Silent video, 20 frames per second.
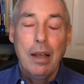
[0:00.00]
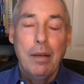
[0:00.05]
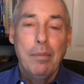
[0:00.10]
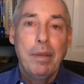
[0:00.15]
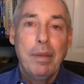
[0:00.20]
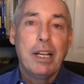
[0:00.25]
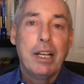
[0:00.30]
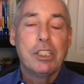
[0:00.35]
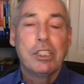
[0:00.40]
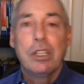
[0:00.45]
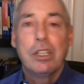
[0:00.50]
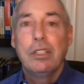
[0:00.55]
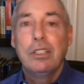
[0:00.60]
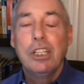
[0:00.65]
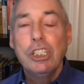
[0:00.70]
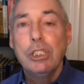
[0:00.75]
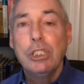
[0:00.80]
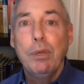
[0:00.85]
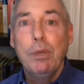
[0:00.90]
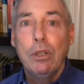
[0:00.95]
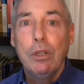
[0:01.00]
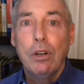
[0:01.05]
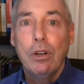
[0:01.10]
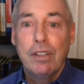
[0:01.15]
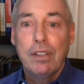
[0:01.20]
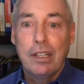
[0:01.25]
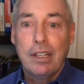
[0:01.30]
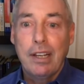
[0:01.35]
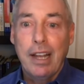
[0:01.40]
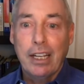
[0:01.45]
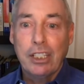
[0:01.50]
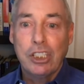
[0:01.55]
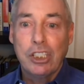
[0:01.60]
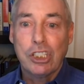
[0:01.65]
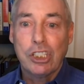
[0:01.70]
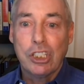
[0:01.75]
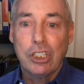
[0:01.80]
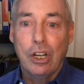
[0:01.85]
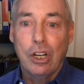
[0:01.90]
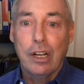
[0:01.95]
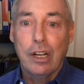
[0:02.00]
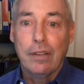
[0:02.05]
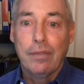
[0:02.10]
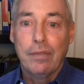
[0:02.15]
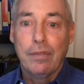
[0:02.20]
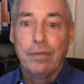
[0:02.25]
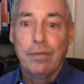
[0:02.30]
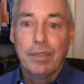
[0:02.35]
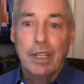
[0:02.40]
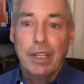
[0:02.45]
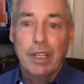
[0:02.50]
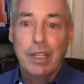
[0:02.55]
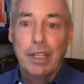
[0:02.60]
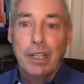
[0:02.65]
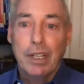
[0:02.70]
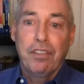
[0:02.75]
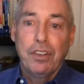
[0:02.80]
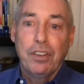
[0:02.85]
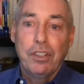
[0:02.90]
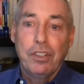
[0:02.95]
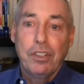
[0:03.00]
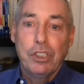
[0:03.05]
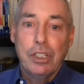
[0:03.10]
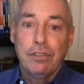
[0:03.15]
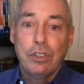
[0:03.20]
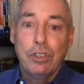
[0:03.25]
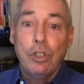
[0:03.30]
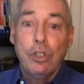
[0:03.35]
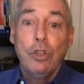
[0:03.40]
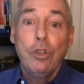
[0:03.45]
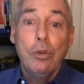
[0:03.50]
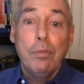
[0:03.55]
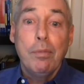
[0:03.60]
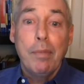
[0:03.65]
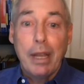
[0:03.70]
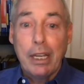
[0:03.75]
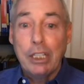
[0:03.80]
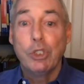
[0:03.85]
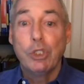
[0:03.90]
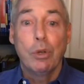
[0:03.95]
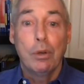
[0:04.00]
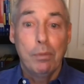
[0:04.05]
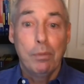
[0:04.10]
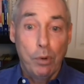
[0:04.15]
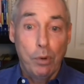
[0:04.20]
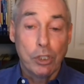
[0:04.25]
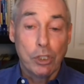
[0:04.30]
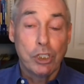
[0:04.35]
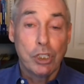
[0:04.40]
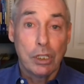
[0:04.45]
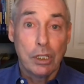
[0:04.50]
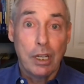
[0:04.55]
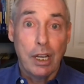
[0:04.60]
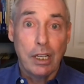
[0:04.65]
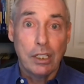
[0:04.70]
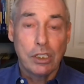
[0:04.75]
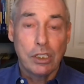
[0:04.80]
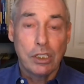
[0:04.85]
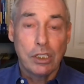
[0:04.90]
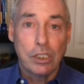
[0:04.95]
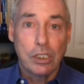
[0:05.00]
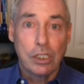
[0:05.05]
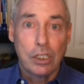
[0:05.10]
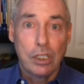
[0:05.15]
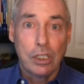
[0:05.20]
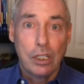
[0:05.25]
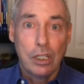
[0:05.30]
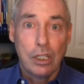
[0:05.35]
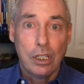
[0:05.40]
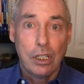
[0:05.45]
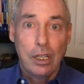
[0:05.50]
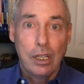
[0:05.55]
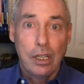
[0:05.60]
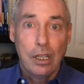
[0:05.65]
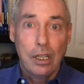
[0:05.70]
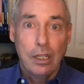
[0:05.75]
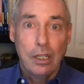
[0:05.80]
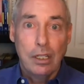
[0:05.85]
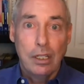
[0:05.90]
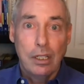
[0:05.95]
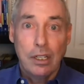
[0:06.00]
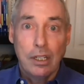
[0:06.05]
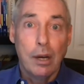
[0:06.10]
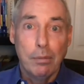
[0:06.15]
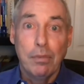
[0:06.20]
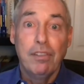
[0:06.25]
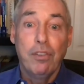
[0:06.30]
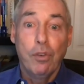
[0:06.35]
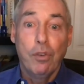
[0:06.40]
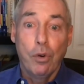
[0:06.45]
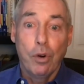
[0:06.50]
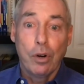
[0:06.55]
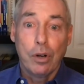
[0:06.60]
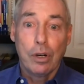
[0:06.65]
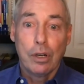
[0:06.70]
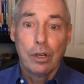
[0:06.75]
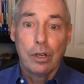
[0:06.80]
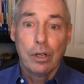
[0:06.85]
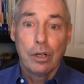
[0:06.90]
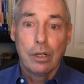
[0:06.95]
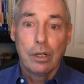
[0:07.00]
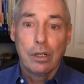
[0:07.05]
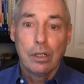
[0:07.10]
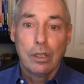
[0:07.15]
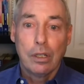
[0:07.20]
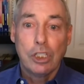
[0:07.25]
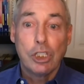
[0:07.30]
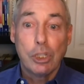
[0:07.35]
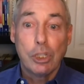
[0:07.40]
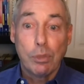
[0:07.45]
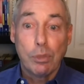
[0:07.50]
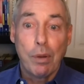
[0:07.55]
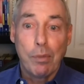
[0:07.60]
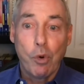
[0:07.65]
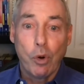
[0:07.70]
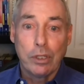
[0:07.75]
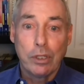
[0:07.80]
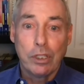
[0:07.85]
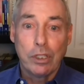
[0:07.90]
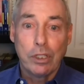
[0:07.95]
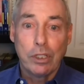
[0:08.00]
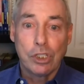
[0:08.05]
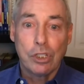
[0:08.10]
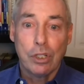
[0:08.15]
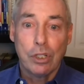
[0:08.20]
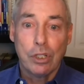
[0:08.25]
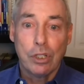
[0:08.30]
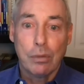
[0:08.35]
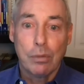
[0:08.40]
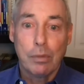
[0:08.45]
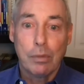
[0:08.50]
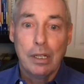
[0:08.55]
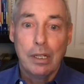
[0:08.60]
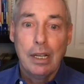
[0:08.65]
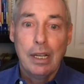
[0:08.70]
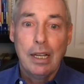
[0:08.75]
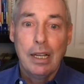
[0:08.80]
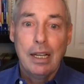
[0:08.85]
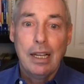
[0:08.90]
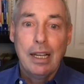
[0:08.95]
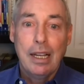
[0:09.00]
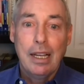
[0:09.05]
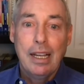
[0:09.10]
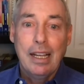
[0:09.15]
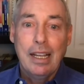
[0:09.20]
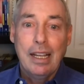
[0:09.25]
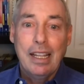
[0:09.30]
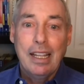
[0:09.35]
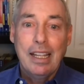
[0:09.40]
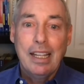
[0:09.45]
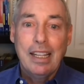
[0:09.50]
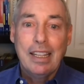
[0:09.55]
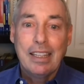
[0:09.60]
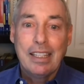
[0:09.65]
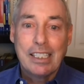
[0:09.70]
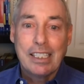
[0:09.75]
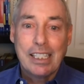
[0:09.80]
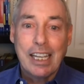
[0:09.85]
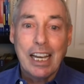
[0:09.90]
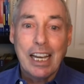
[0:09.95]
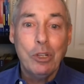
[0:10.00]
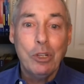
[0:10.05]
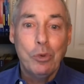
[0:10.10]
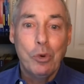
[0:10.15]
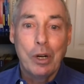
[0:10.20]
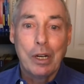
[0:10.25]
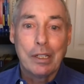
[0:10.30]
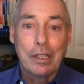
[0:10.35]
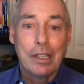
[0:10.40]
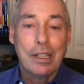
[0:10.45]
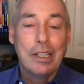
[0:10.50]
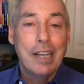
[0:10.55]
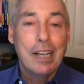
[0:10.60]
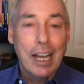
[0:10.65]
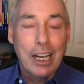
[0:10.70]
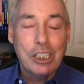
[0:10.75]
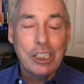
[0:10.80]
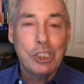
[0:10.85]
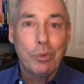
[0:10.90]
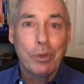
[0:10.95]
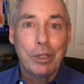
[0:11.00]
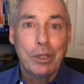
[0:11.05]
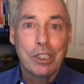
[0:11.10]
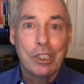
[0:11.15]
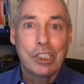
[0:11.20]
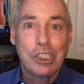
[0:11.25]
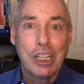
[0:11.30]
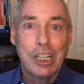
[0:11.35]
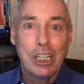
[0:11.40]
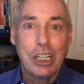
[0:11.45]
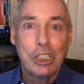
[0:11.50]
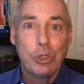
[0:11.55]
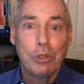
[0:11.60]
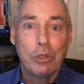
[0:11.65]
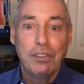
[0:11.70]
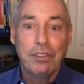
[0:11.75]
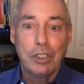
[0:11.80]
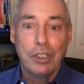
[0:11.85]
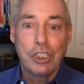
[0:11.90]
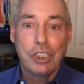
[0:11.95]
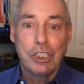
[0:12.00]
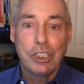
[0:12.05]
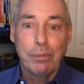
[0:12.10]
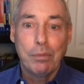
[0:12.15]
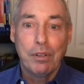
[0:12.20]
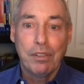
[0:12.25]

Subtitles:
because the dispute over the Texas law is the first of 2 major abortion cases to come before the Supreme Court this term. The next one is scheduled for December